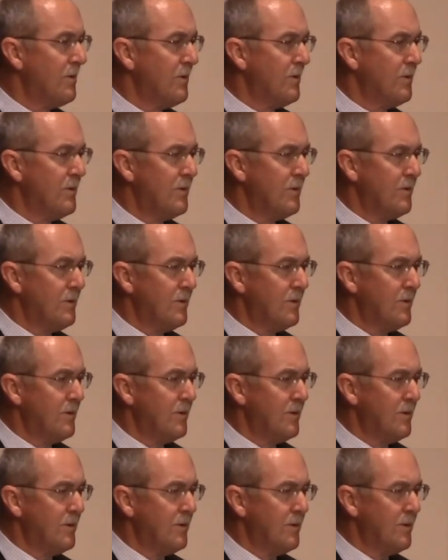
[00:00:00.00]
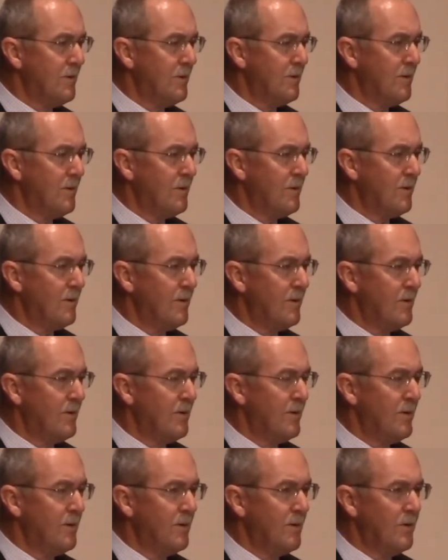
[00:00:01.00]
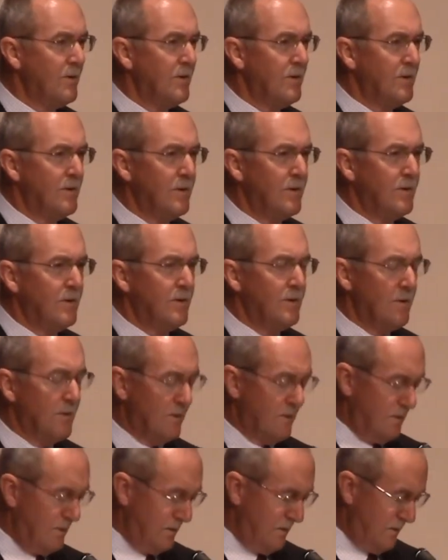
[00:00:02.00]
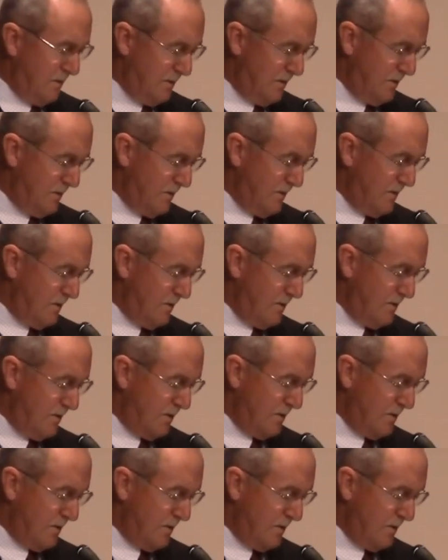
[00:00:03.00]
[no speech]